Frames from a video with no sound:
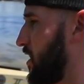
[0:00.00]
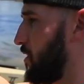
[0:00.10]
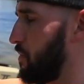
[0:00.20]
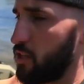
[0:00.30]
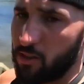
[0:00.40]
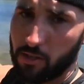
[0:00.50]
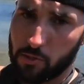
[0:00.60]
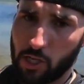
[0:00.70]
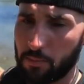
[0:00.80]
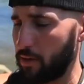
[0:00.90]
they give me the
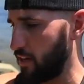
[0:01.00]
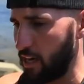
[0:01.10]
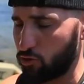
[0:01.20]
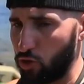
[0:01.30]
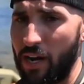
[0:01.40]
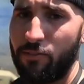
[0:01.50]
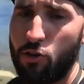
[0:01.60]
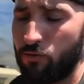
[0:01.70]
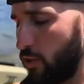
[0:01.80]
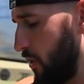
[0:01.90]
thumbs up, I'll drive
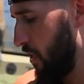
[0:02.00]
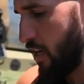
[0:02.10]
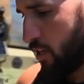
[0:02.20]
over,